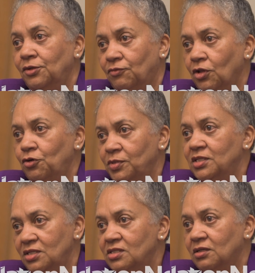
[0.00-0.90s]
the
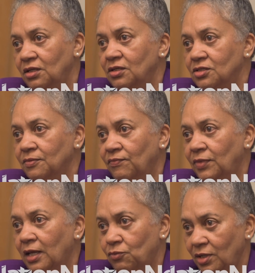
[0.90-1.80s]
vulnerability studies,
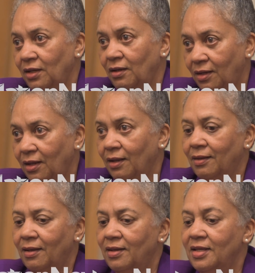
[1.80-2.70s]
that would indicate
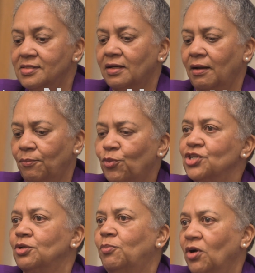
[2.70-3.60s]
that these are the
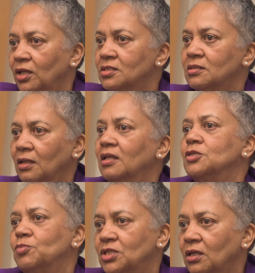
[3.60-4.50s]
pressure points in
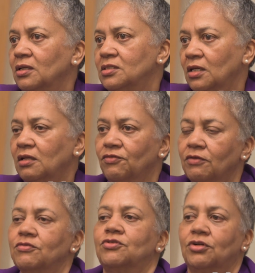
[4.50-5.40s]
this particular set of
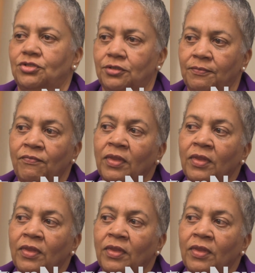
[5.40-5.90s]
infrastructure.